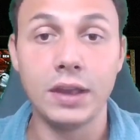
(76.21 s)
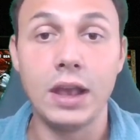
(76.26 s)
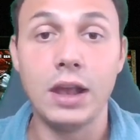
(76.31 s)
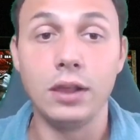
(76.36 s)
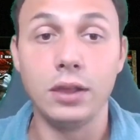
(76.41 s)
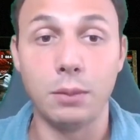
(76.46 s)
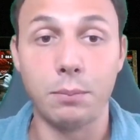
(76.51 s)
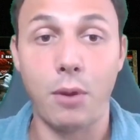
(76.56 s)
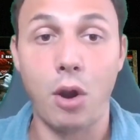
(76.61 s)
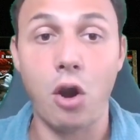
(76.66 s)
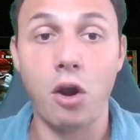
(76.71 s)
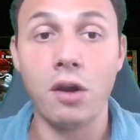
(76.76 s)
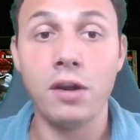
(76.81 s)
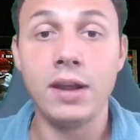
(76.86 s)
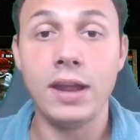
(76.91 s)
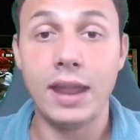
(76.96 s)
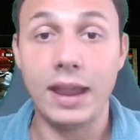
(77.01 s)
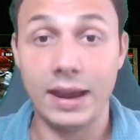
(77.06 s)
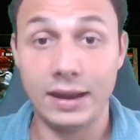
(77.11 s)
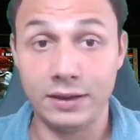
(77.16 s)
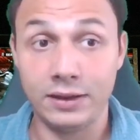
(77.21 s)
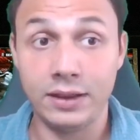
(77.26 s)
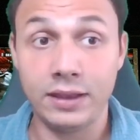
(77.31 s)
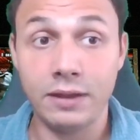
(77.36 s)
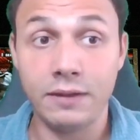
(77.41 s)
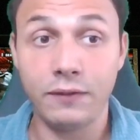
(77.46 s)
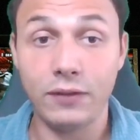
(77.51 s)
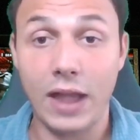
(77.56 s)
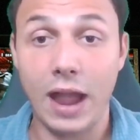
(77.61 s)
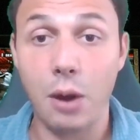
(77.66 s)
Lamar and
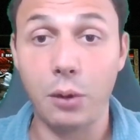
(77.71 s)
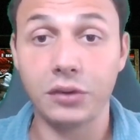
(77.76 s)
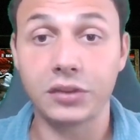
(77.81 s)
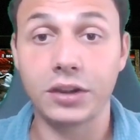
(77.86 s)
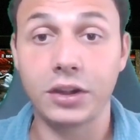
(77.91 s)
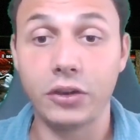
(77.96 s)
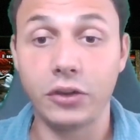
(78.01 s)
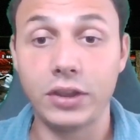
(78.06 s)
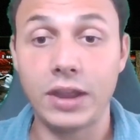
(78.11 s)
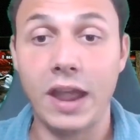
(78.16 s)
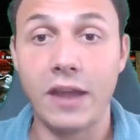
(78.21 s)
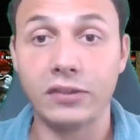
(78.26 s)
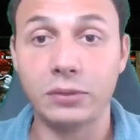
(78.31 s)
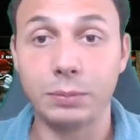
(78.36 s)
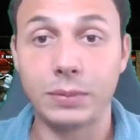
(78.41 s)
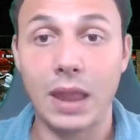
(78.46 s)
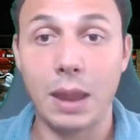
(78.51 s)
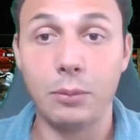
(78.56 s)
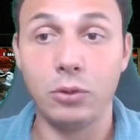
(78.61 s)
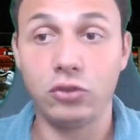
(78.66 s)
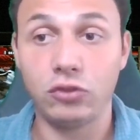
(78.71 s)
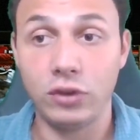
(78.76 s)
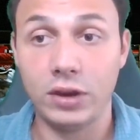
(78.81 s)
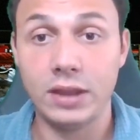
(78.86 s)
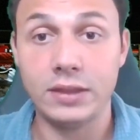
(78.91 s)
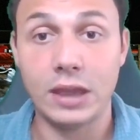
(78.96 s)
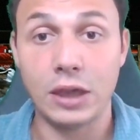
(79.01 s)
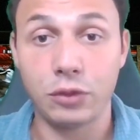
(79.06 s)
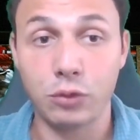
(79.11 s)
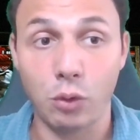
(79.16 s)
Flowers clearly have some chemistry, and
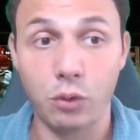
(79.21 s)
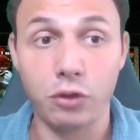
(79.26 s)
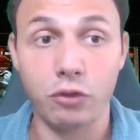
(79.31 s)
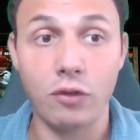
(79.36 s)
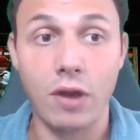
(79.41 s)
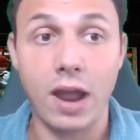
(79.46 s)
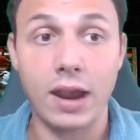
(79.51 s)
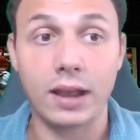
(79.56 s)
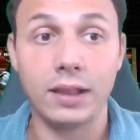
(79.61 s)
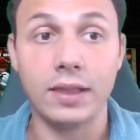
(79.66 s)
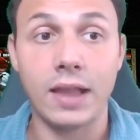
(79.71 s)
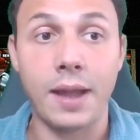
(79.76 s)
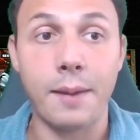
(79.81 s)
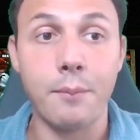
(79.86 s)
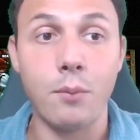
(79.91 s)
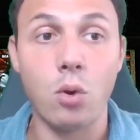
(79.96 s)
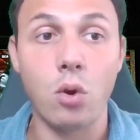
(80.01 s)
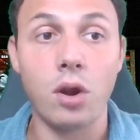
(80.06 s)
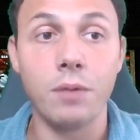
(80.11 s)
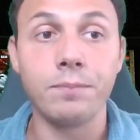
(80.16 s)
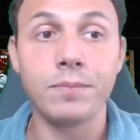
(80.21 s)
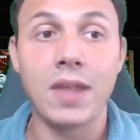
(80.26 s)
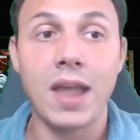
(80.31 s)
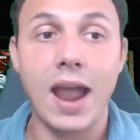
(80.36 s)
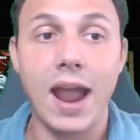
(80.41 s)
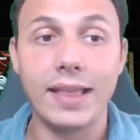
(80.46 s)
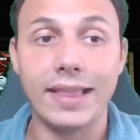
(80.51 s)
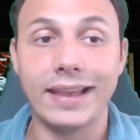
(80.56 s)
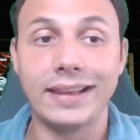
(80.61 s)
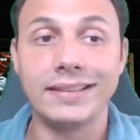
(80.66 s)
they throw the rock a lot more.
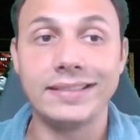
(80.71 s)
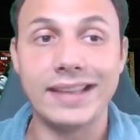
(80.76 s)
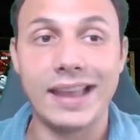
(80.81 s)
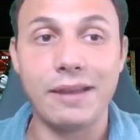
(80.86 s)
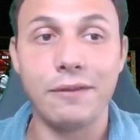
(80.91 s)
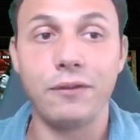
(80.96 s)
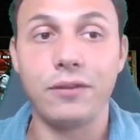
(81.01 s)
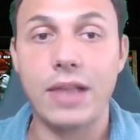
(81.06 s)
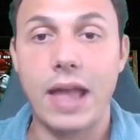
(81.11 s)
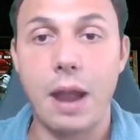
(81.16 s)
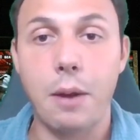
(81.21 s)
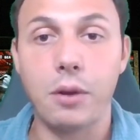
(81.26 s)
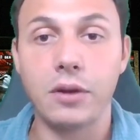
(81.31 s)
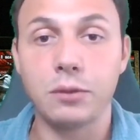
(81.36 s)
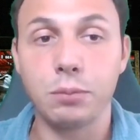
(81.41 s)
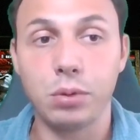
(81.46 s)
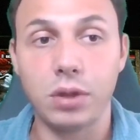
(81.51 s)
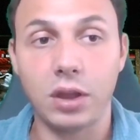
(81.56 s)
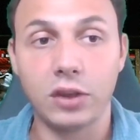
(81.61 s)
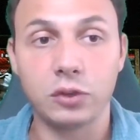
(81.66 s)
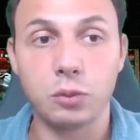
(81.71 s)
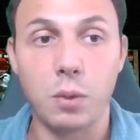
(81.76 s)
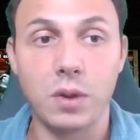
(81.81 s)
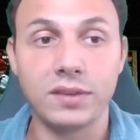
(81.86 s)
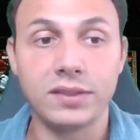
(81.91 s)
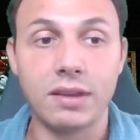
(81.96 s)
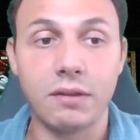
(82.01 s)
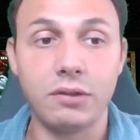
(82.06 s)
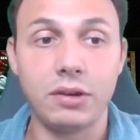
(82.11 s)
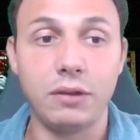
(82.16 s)
I like Zay Flowers plus
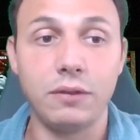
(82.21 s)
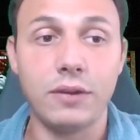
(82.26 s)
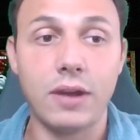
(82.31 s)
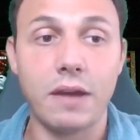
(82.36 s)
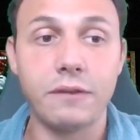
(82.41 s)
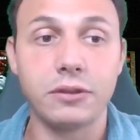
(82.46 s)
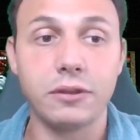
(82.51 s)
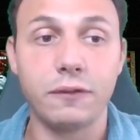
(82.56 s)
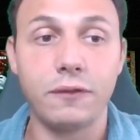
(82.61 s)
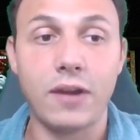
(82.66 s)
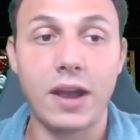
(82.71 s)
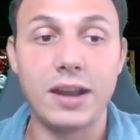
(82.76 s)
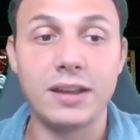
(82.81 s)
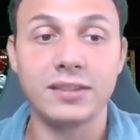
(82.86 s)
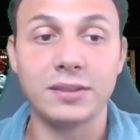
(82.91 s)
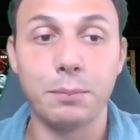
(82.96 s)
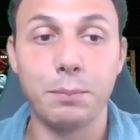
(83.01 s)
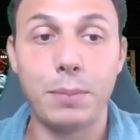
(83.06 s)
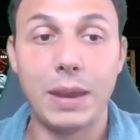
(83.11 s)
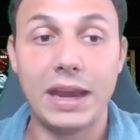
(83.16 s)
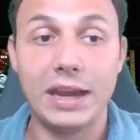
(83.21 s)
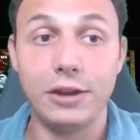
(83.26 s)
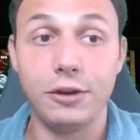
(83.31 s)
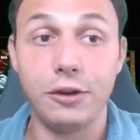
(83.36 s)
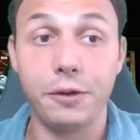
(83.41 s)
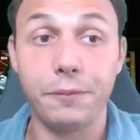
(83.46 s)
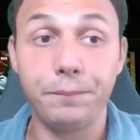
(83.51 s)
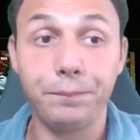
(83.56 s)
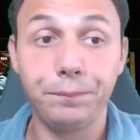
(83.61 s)
175 to find some paydirt.